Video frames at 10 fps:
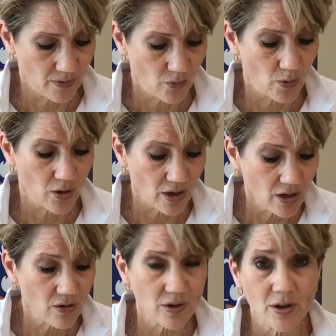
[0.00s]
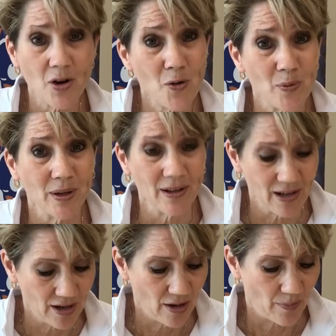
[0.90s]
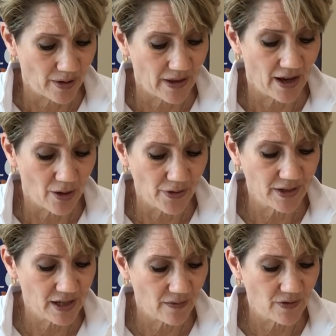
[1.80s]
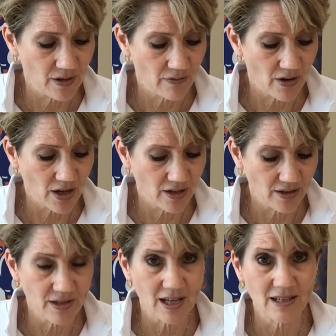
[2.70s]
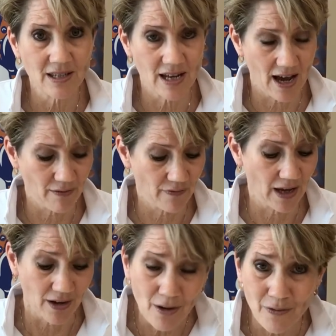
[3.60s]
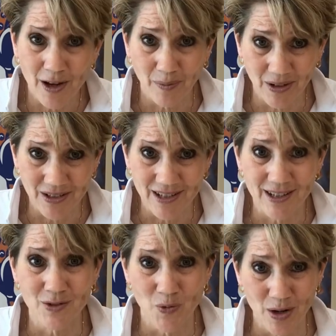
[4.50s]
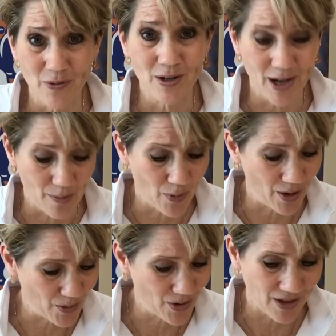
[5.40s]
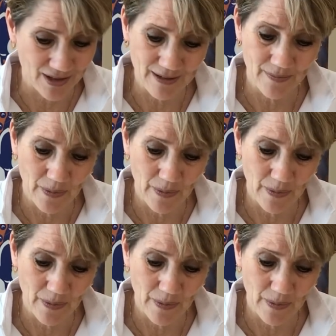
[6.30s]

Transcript: We're eager to open, but the health and safety of our kids and staff and our families is one of our top priorities.